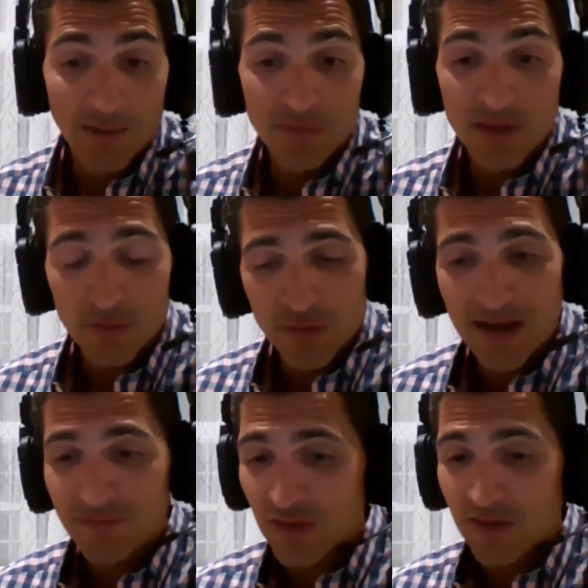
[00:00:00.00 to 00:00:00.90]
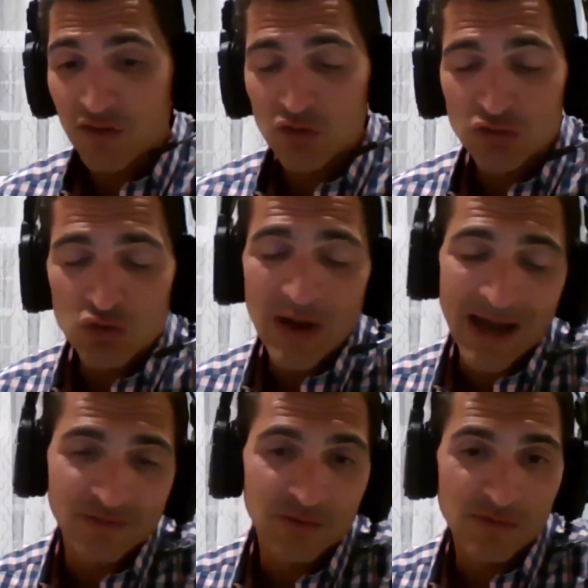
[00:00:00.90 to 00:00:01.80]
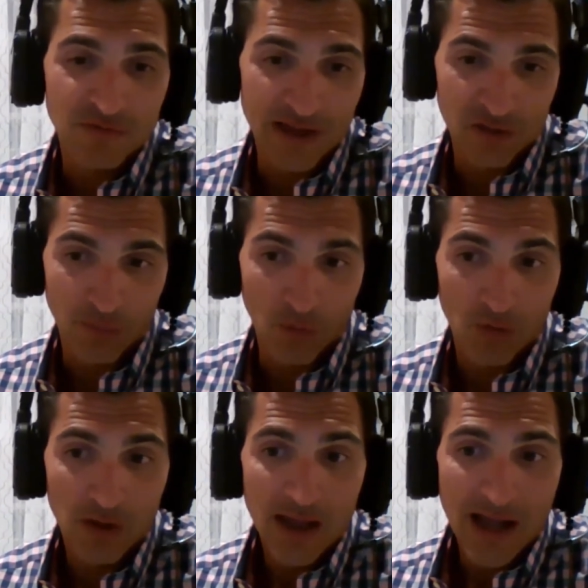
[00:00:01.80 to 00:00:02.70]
The other thing I'd say is you do have to be flexible.